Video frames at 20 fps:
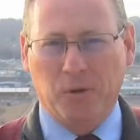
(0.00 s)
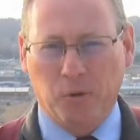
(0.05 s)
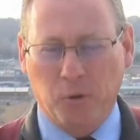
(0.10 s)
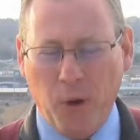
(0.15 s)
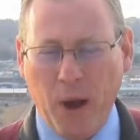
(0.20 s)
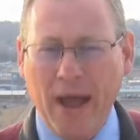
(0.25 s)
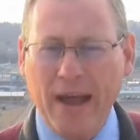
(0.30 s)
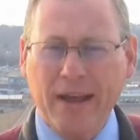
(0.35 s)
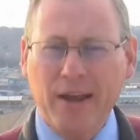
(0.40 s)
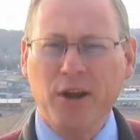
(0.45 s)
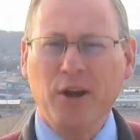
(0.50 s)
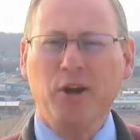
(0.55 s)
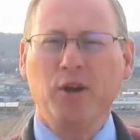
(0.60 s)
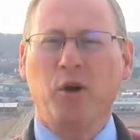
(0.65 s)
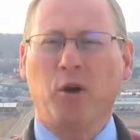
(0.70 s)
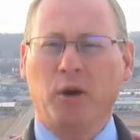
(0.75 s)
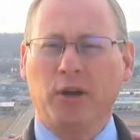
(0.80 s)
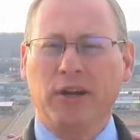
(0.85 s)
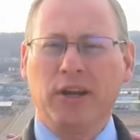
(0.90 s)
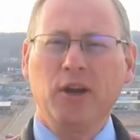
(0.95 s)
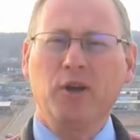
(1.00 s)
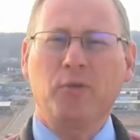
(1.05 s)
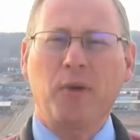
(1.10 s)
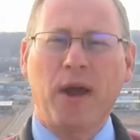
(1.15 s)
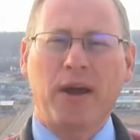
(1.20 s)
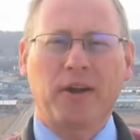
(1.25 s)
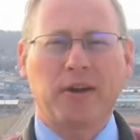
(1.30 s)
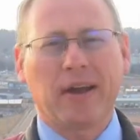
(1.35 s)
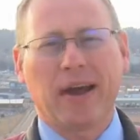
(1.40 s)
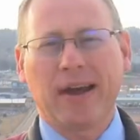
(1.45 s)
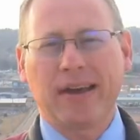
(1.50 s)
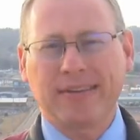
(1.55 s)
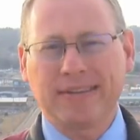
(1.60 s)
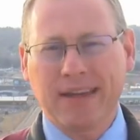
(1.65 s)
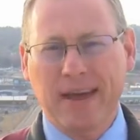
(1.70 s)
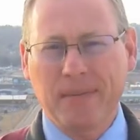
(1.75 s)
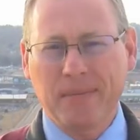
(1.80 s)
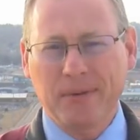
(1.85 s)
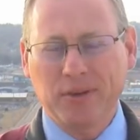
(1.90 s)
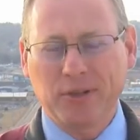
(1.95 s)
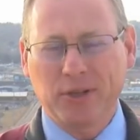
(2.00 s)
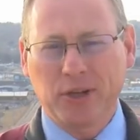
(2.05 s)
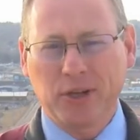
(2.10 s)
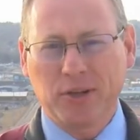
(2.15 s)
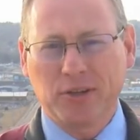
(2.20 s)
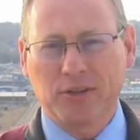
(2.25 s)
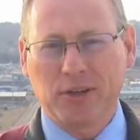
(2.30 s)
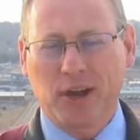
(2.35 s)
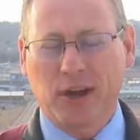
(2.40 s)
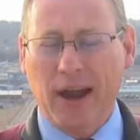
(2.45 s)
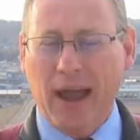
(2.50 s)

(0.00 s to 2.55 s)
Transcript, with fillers: Record or near record high temperatures are